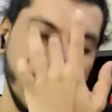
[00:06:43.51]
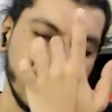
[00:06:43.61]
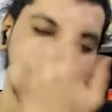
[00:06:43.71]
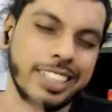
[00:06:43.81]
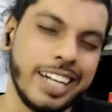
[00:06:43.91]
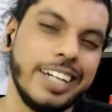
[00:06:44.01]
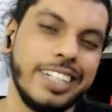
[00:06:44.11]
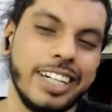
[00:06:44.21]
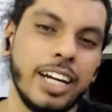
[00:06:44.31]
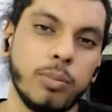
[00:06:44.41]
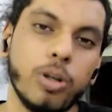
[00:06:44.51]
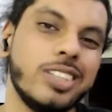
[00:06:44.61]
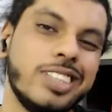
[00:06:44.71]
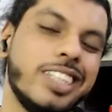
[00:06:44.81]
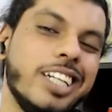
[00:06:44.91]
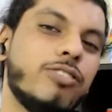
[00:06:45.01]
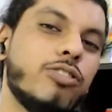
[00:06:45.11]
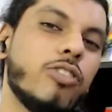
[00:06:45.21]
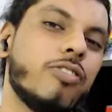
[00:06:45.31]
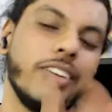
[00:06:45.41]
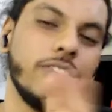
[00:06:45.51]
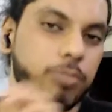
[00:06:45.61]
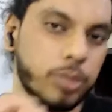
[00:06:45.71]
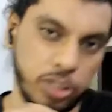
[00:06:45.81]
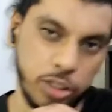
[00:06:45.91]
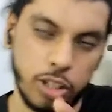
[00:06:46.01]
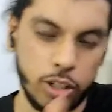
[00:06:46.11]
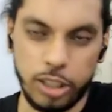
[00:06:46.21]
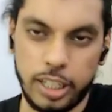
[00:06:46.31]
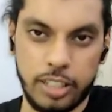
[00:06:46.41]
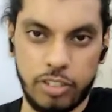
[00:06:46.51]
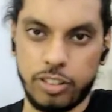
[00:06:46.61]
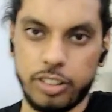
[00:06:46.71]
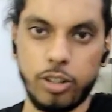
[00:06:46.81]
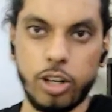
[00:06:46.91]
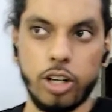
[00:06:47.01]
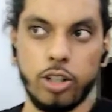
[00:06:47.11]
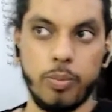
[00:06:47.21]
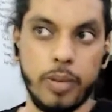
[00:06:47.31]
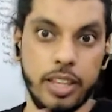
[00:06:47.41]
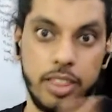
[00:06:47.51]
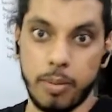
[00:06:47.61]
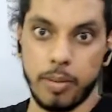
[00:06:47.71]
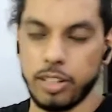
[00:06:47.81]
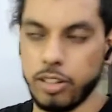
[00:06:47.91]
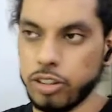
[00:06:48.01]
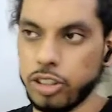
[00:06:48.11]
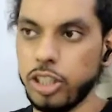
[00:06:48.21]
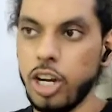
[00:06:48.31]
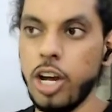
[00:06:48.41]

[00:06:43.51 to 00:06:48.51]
say 99.345% you are going to get the results. You are going to make them get the results.